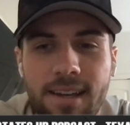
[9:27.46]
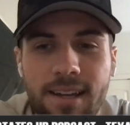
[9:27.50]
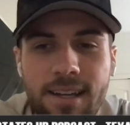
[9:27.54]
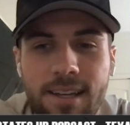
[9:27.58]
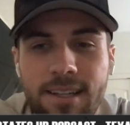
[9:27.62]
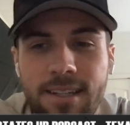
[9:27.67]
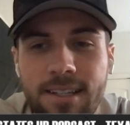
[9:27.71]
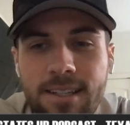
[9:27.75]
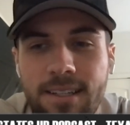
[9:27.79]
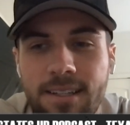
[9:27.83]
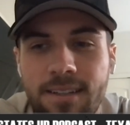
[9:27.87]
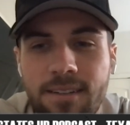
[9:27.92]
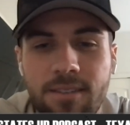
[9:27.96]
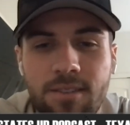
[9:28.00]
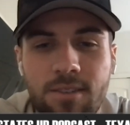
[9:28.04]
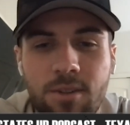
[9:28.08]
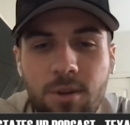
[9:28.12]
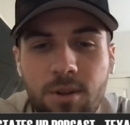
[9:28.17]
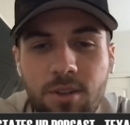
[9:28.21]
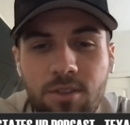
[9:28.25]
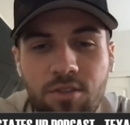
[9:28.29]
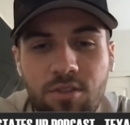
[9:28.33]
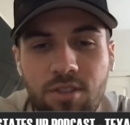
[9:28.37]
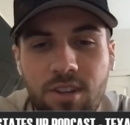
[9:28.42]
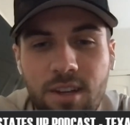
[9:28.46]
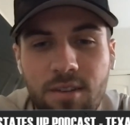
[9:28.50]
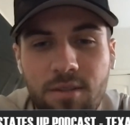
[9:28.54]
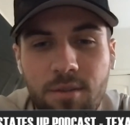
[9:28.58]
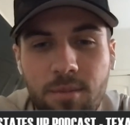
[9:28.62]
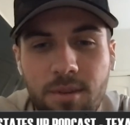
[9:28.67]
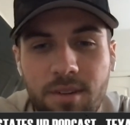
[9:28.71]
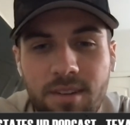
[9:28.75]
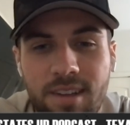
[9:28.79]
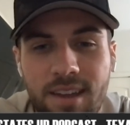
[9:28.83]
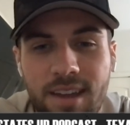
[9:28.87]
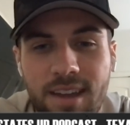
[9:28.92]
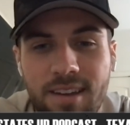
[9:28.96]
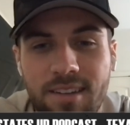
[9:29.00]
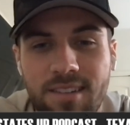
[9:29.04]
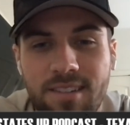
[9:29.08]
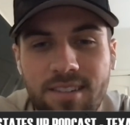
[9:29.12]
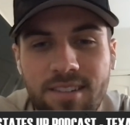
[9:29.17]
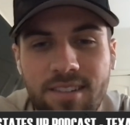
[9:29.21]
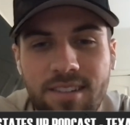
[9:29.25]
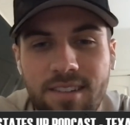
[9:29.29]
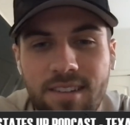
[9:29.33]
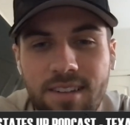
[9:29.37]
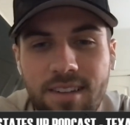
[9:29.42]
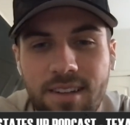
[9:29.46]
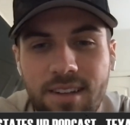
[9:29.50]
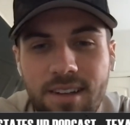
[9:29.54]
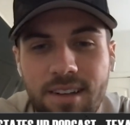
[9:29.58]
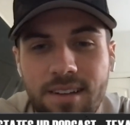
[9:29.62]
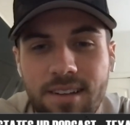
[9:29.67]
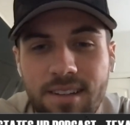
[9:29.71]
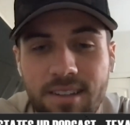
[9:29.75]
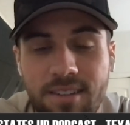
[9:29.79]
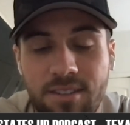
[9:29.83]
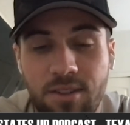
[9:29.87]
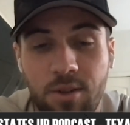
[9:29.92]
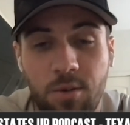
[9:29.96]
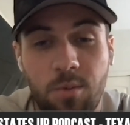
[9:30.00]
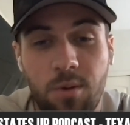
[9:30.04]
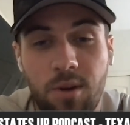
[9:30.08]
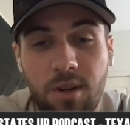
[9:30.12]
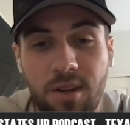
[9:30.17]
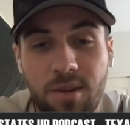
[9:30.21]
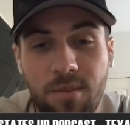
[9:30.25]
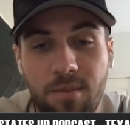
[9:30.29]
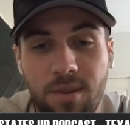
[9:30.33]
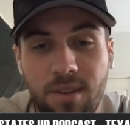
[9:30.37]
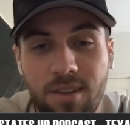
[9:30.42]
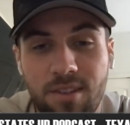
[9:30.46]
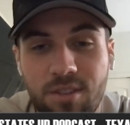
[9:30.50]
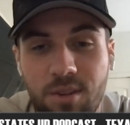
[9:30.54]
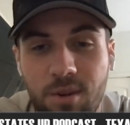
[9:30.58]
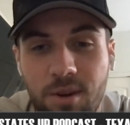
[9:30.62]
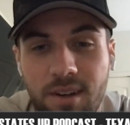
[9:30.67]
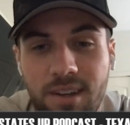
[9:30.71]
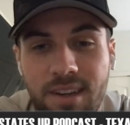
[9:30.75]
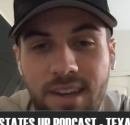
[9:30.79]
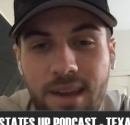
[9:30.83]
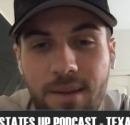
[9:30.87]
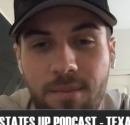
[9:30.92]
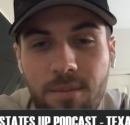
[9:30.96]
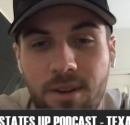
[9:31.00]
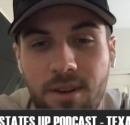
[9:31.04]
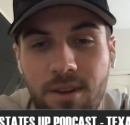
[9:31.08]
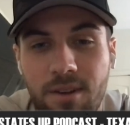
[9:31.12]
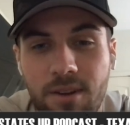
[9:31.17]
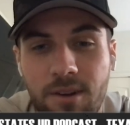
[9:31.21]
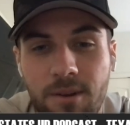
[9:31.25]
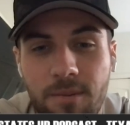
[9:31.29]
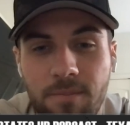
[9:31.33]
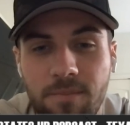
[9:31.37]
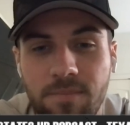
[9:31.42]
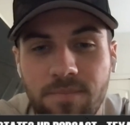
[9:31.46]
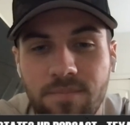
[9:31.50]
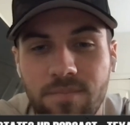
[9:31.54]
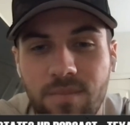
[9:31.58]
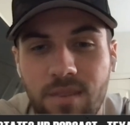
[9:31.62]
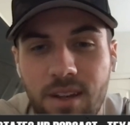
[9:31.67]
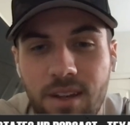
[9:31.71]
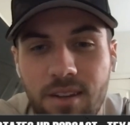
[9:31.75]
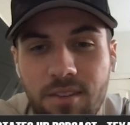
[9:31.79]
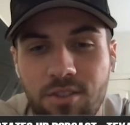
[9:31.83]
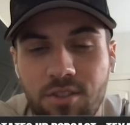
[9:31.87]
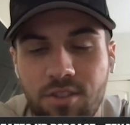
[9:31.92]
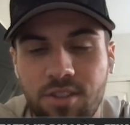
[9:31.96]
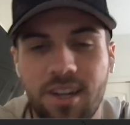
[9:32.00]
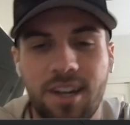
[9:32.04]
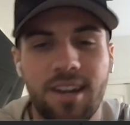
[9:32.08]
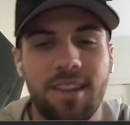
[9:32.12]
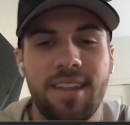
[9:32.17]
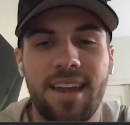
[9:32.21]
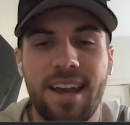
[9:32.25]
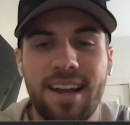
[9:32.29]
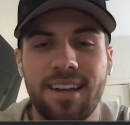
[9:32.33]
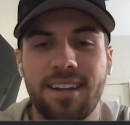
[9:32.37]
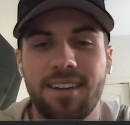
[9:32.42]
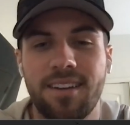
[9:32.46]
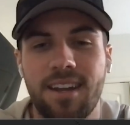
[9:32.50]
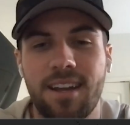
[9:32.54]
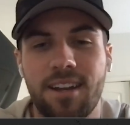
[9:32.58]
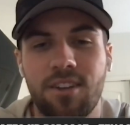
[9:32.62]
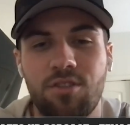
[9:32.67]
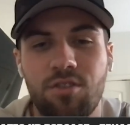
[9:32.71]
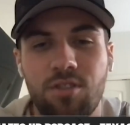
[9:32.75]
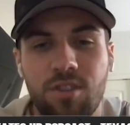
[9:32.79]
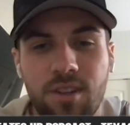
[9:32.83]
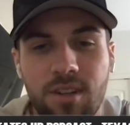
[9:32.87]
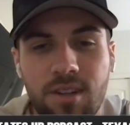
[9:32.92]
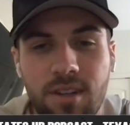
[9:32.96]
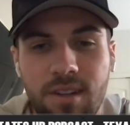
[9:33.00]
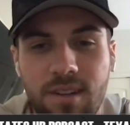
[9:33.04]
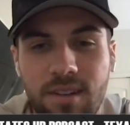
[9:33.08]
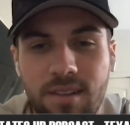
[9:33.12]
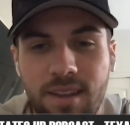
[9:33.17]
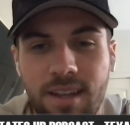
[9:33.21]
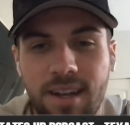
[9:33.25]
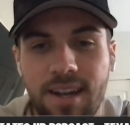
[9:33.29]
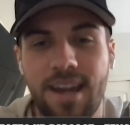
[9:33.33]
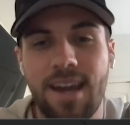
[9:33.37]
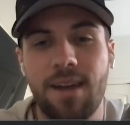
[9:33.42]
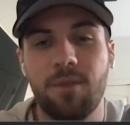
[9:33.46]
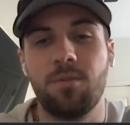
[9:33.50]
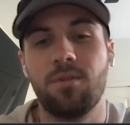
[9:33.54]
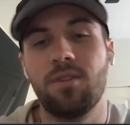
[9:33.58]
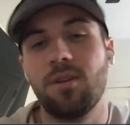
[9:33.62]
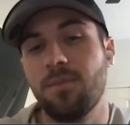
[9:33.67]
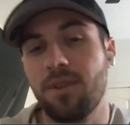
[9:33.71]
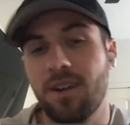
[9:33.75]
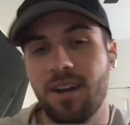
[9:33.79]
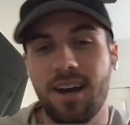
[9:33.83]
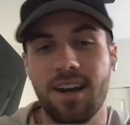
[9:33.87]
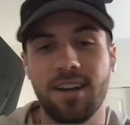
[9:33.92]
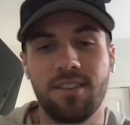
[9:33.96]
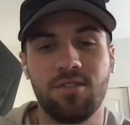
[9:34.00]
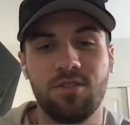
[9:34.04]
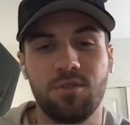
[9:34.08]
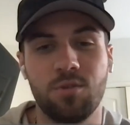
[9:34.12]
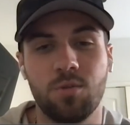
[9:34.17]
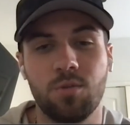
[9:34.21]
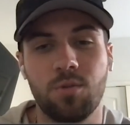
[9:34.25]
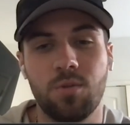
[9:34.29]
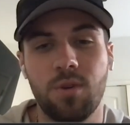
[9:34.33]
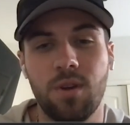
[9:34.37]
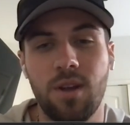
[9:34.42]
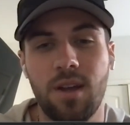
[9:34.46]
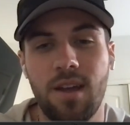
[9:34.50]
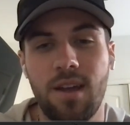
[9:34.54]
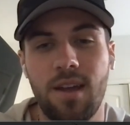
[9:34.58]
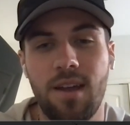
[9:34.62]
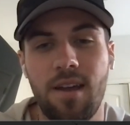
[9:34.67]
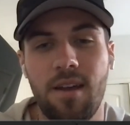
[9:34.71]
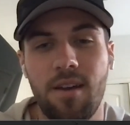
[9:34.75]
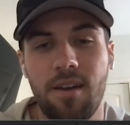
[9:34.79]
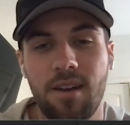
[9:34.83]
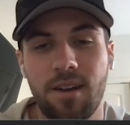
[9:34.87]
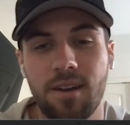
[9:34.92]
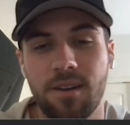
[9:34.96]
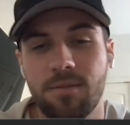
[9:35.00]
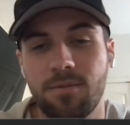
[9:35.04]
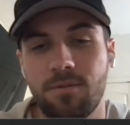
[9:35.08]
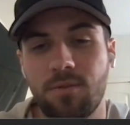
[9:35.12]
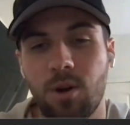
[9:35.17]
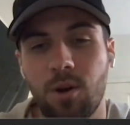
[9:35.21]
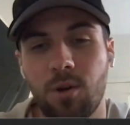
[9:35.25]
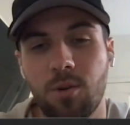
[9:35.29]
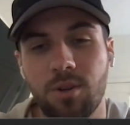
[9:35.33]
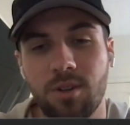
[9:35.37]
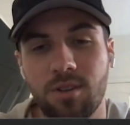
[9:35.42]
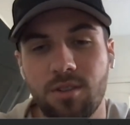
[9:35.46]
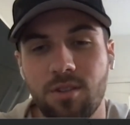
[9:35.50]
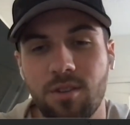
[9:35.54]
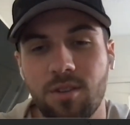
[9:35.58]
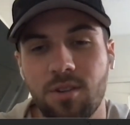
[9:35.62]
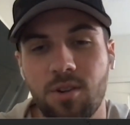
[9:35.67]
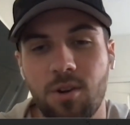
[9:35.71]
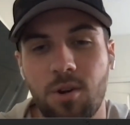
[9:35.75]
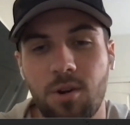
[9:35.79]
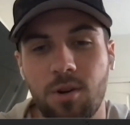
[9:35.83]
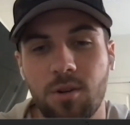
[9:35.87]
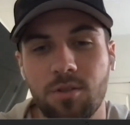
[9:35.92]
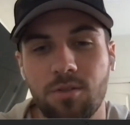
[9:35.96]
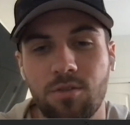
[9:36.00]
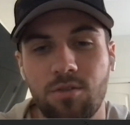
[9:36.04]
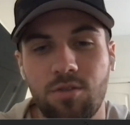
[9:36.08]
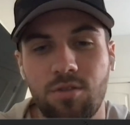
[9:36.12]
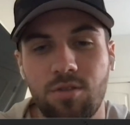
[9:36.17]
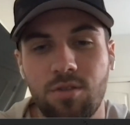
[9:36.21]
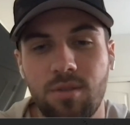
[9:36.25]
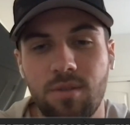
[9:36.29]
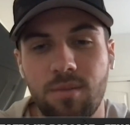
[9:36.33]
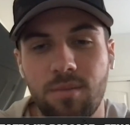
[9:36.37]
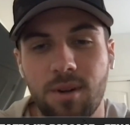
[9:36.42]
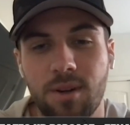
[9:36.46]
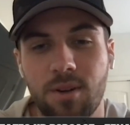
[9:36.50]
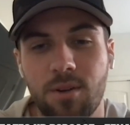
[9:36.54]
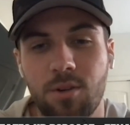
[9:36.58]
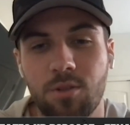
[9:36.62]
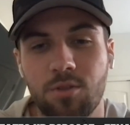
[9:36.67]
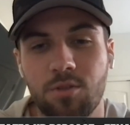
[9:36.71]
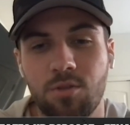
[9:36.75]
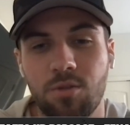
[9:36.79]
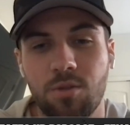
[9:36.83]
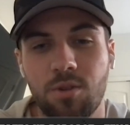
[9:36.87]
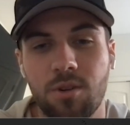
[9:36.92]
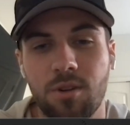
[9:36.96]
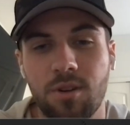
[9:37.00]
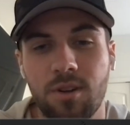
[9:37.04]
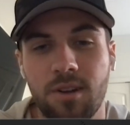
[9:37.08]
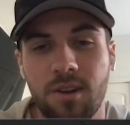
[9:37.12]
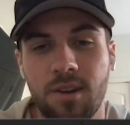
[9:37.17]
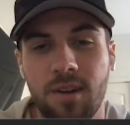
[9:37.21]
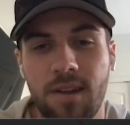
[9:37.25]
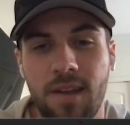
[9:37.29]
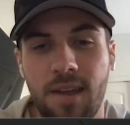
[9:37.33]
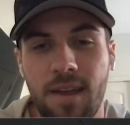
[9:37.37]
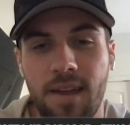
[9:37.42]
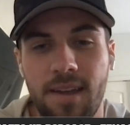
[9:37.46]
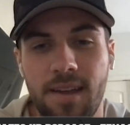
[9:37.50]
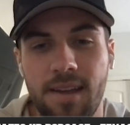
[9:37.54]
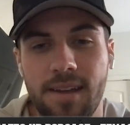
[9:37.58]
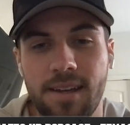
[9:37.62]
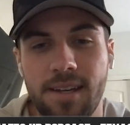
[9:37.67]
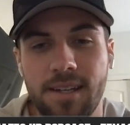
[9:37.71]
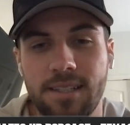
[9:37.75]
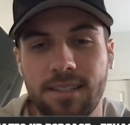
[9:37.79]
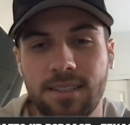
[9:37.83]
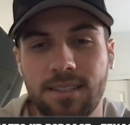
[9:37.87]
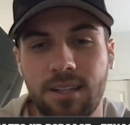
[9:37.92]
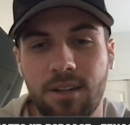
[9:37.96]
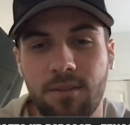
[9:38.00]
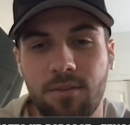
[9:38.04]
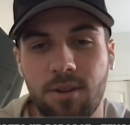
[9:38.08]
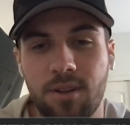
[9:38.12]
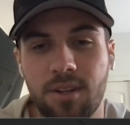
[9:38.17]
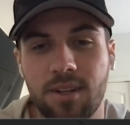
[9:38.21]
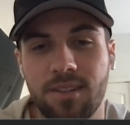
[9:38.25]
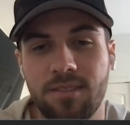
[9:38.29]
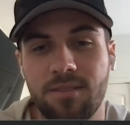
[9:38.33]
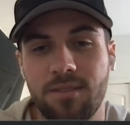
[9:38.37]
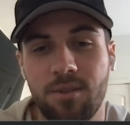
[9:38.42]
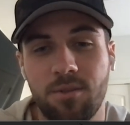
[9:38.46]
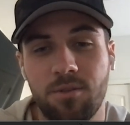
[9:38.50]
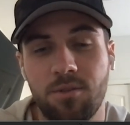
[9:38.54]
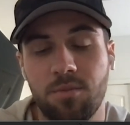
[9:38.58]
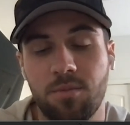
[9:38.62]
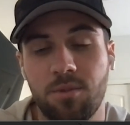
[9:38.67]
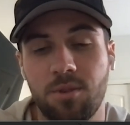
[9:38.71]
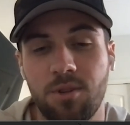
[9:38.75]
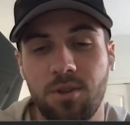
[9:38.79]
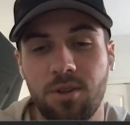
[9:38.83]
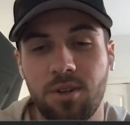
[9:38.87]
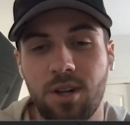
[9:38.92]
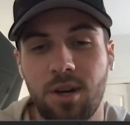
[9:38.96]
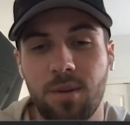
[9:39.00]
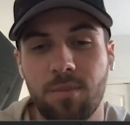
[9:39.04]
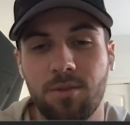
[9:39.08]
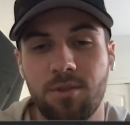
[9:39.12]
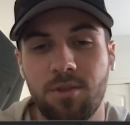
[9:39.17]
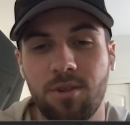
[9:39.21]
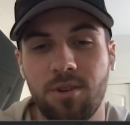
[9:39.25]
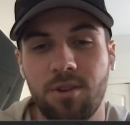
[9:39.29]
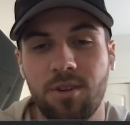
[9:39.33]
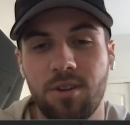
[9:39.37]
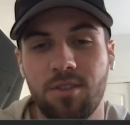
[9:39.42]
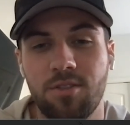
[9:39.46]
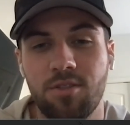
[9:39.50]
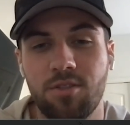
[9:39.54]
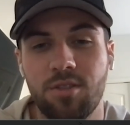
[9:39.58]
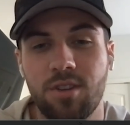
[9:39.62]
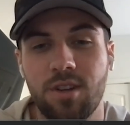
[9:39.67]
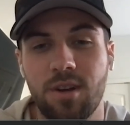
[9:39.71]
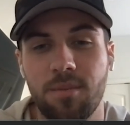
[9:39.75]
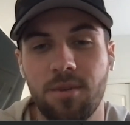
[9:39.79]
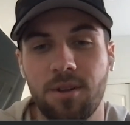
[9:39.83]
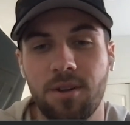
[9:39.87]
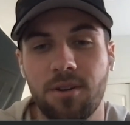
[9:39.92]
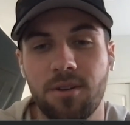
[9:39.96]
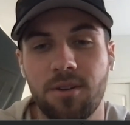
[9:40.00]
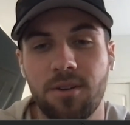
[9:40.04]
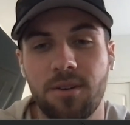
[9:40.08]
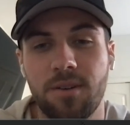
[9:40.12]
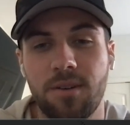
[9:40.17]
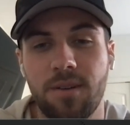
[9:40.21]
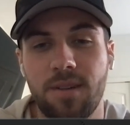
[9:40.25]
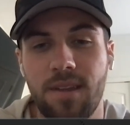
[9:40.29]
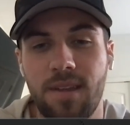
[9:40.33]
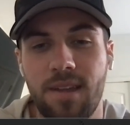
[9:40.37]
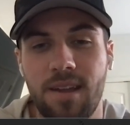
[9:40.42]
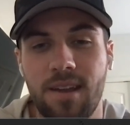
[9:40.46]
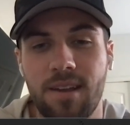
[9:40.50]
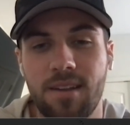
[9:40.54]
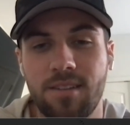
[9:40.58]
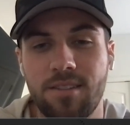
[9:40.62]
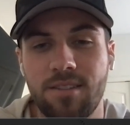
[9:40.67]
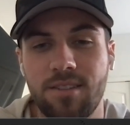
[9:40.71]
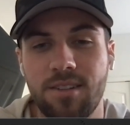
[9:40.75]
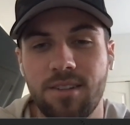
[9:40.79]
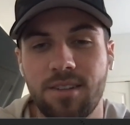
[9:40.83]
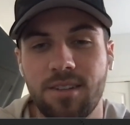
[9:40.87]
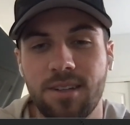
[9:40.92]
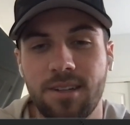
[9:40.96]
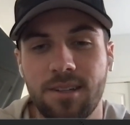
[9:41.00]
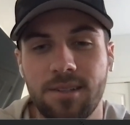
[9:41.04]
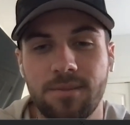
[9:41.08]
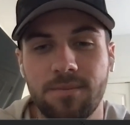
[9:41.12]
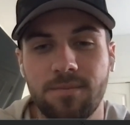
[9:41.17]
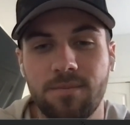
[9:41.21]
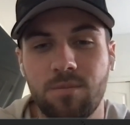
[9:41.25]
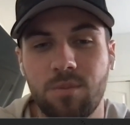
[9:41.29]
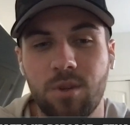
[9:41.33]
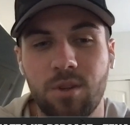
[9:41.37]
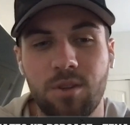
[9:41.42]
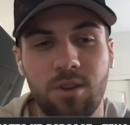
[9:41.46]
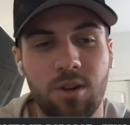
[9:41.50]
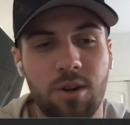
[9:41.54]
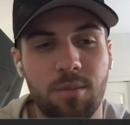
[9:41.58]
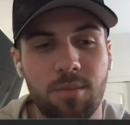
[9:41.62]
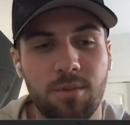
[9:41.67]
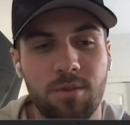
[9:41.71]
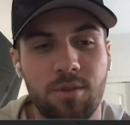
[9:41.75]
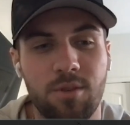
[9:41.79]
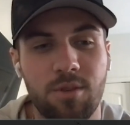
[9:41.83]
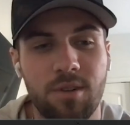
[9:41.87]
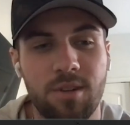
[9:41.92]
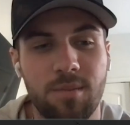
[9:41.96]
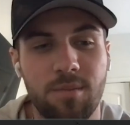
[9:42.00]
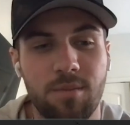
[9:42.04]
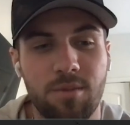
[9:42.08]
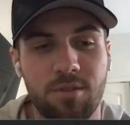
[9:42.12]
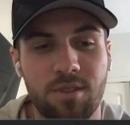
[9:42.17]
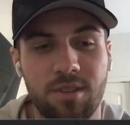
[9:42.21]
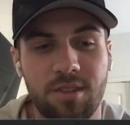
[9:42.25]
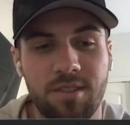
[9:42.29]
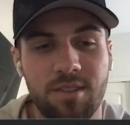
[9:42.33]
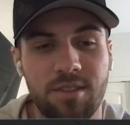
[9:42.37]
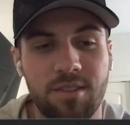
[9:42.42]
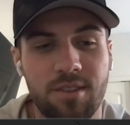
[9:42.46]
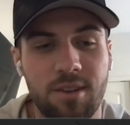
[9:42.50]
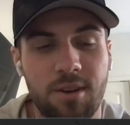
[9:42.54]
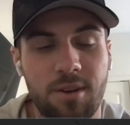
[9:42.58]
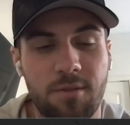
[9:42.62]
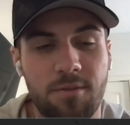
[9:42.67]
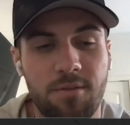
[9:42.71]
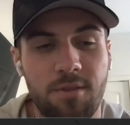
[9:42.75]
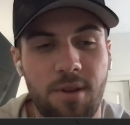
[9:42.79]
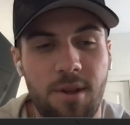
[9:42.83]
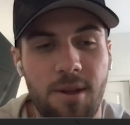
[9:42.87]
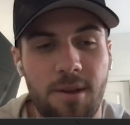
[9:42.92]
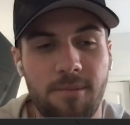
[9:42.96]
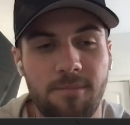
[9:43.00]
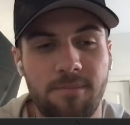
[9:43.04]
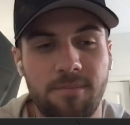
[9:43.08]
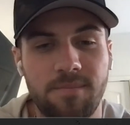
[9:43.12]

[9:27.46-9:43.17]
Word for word: And so I just gave him a text. he still wanted me, so I came here, and just kind of that connection that I had with him in high school uh, followed into the college my college career, and I felt like it was a really good opportunity just to come here and see uh, what the opportunity presents itself.